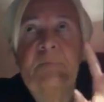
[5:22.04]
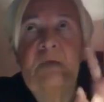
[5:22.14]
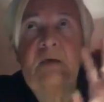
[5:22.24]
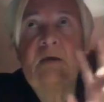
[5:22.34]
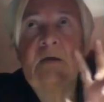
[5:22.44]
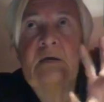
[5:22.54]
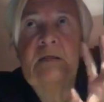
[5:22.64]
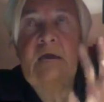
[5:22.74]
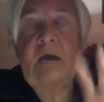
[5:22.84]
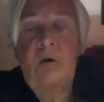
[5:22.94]

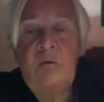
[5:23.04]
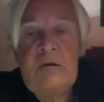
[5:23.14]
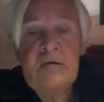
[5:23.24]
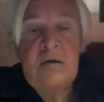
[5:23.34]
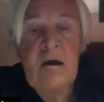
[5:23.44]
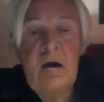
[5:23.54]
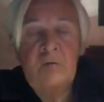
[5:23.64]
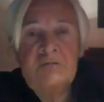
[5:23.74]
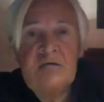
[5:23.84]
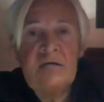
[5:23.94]
they only
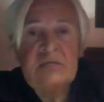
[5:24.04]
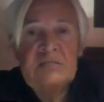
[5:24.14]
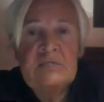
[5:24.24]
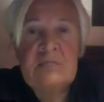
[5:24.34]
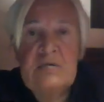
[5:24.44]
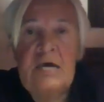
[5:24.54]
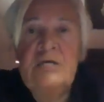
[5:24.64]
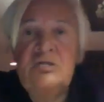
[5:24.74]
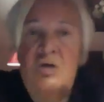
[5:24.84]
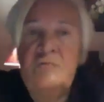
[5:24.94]
count until the
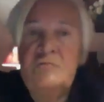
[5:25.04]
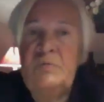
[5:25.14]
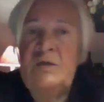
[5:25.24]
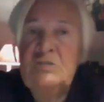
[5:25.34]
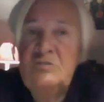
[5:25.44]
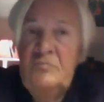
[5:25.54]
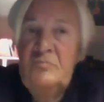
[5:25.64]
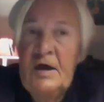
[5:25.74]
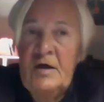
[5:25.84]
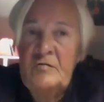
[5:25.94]
age of
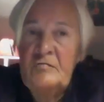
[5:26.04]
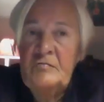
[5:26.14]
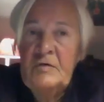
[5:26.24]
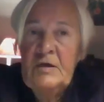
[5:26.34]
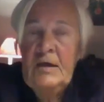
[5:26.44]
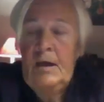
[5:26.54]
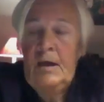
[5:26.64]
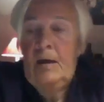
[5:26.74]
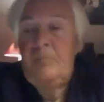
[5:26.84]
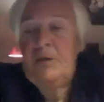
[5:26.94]
25.
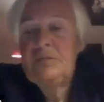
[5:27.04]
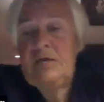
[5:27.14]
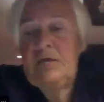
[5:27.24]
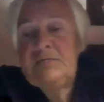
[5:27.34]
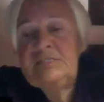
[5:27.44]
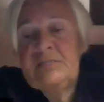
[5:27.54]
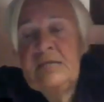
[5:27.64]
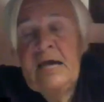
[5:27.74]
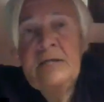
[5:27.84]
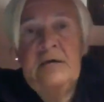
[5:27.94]
But there is
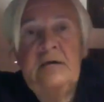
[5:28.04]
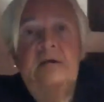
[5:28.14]
another,